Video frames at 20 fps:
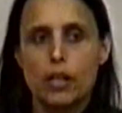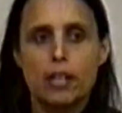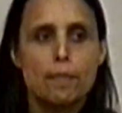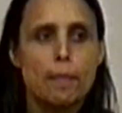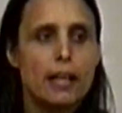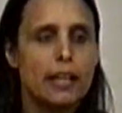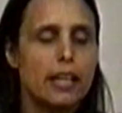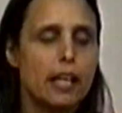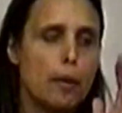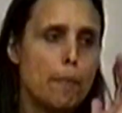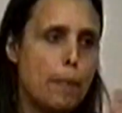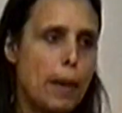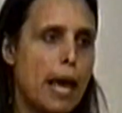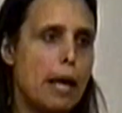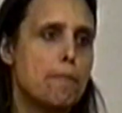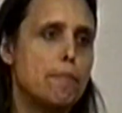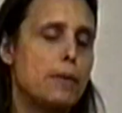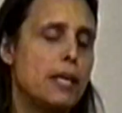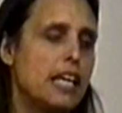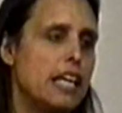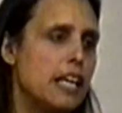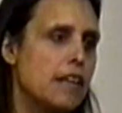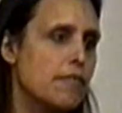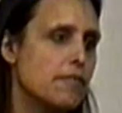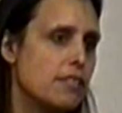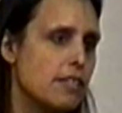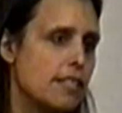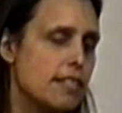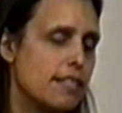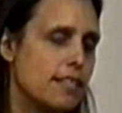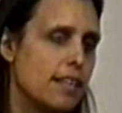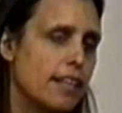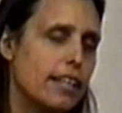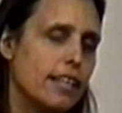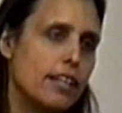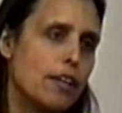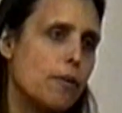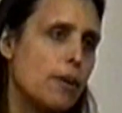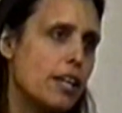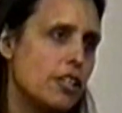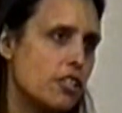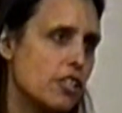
One of my little pet peeves is, you know,